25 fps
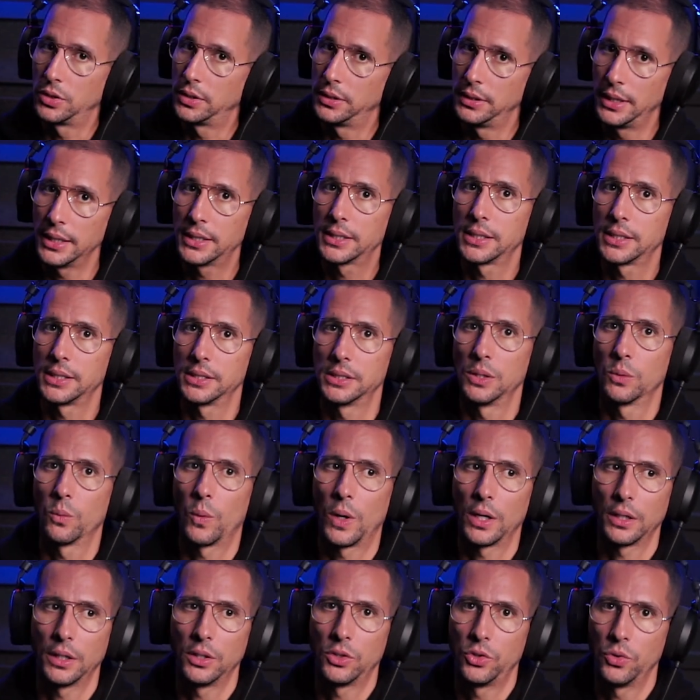This is the
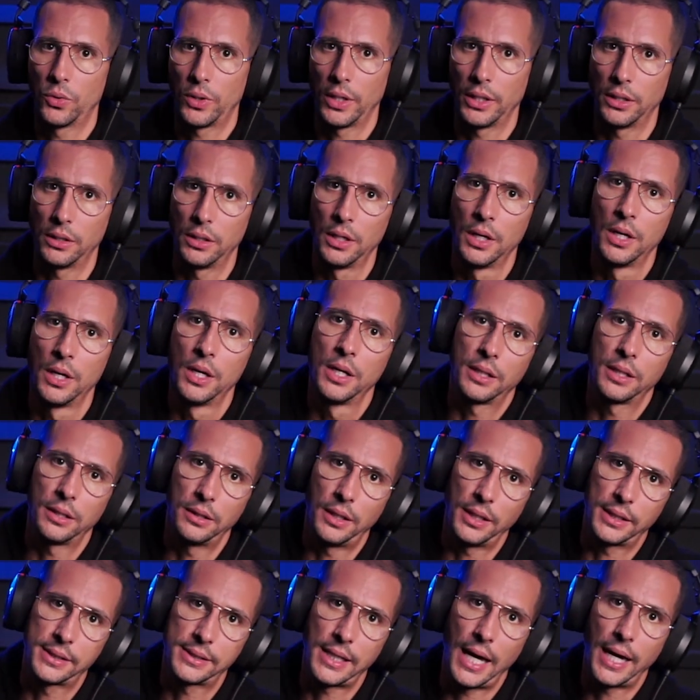one that you can
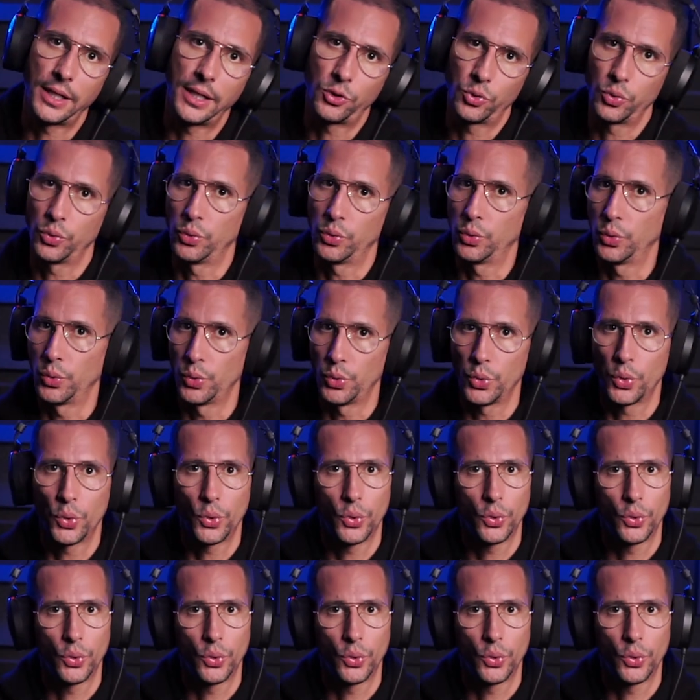decide to